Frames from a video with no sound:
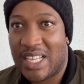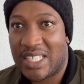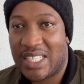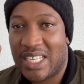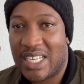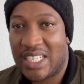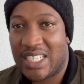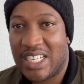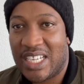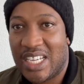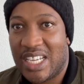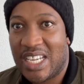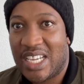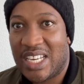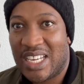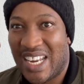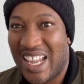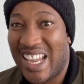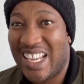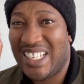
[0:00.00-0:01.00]
said
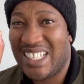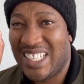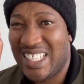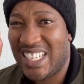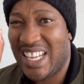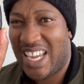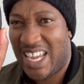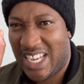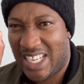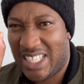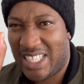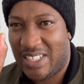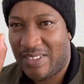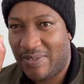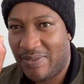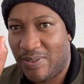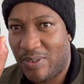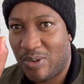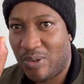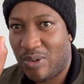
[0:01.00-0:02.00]

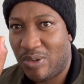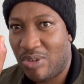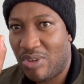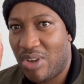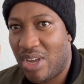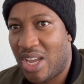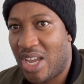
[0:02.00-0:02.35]
1984